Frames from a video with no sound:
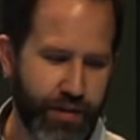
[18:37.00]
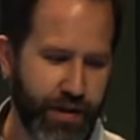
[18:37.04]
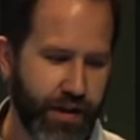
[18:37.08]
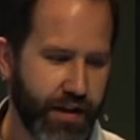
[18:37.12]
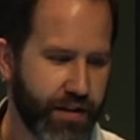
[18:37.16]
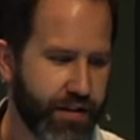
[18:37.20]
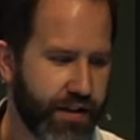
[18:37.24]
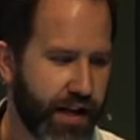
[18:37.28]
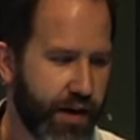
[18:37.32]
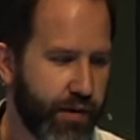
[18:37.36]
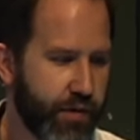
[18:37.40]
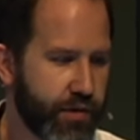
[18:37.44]

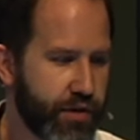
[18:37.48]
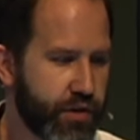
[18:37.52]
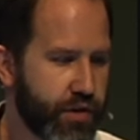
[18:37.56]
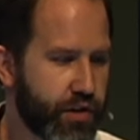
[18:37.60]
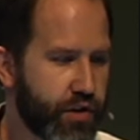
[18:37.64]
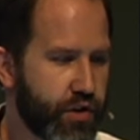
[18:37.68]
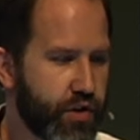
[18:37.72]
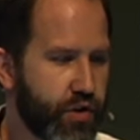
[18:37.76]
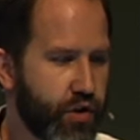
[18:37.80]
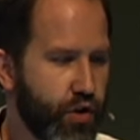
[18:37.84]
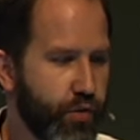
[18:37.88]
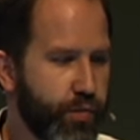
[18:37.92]
because that was a
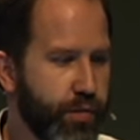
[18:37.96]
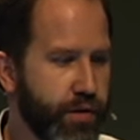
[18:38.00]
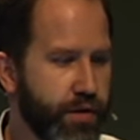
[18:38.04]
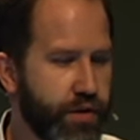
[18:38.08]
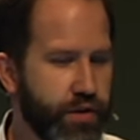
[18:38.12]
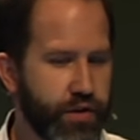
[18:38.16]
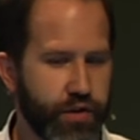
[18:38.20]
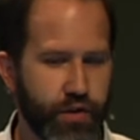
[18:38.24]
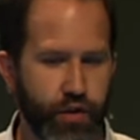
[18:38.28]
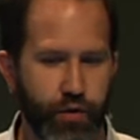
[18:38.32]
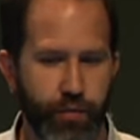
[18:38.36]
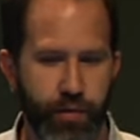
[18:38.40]
stupid,
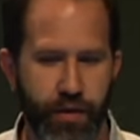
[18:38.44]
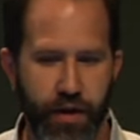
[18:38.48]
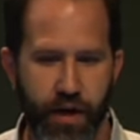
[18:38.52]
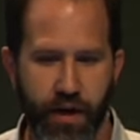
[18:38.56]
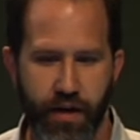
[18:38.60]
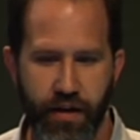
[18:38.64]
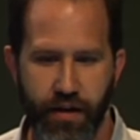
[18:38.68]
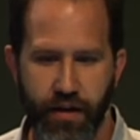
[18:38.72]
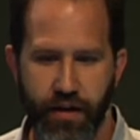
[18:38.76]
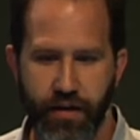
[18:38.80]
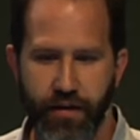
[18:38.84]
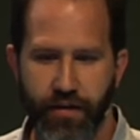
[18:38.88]
stupid
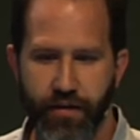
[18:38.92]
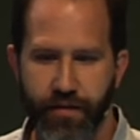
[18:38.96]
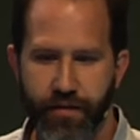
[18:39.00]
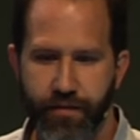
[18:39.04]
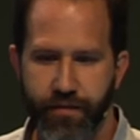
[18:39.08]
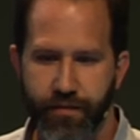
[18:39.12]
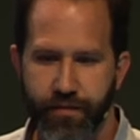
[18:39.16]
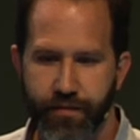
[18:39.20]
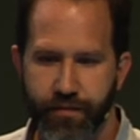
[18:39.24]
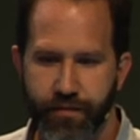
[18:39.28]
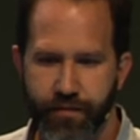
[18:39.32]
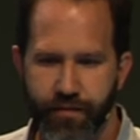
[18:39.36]
idea.
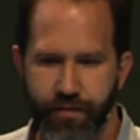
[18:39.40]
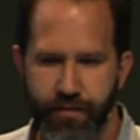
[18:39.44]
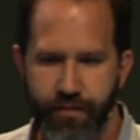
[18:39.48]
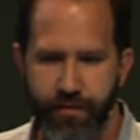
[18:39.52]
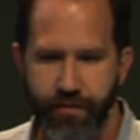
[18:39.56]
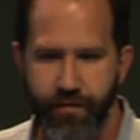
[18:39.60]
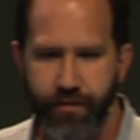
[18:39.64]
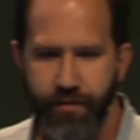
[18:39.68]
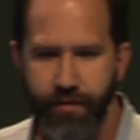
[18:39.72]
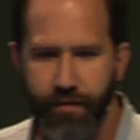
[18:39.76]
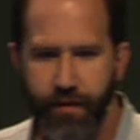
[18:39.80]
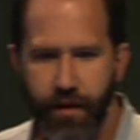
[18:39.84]

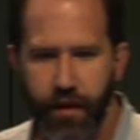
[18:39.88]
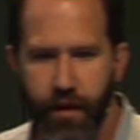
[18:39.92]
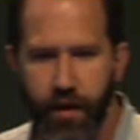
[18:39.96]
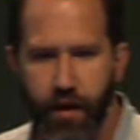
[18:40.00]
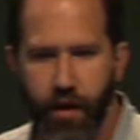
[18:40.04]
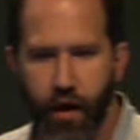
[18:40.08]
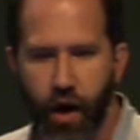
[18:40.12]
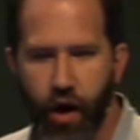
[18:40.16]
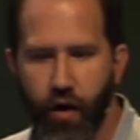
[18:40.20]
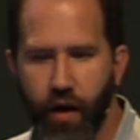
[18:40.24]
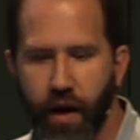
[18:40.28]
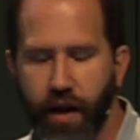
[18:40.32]

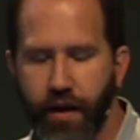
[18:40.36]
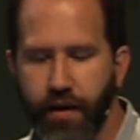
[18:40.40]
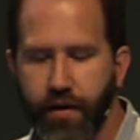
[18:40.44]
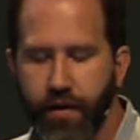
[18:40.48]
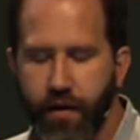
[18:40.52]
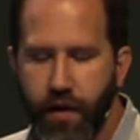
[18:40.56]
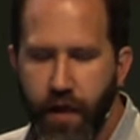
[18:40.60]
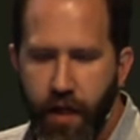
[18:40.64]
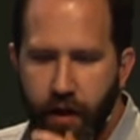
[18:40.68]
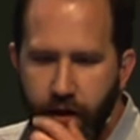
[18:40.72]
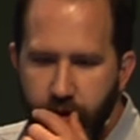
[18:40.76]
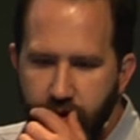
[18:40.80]
All right,
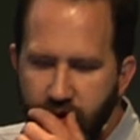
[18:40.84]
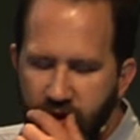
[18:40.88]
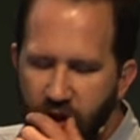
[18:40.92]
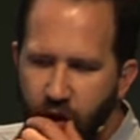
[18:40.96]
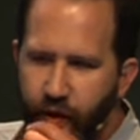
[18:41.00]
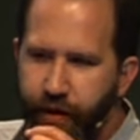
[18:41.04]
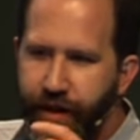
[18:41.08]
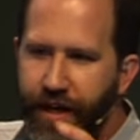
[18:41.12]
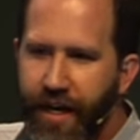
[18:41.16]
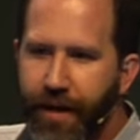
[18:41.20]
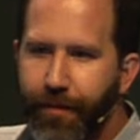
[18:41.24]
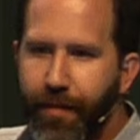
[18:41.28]
so
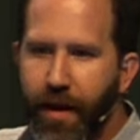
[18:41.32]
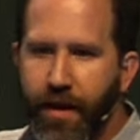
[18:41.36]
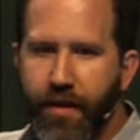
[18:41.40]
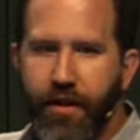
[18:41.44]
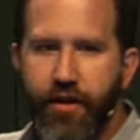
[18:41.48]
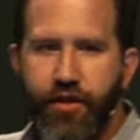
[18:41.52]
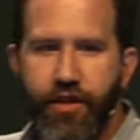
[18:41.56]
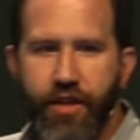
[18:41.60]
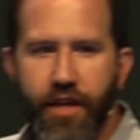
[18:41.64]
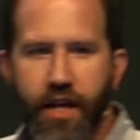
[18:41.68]
think about this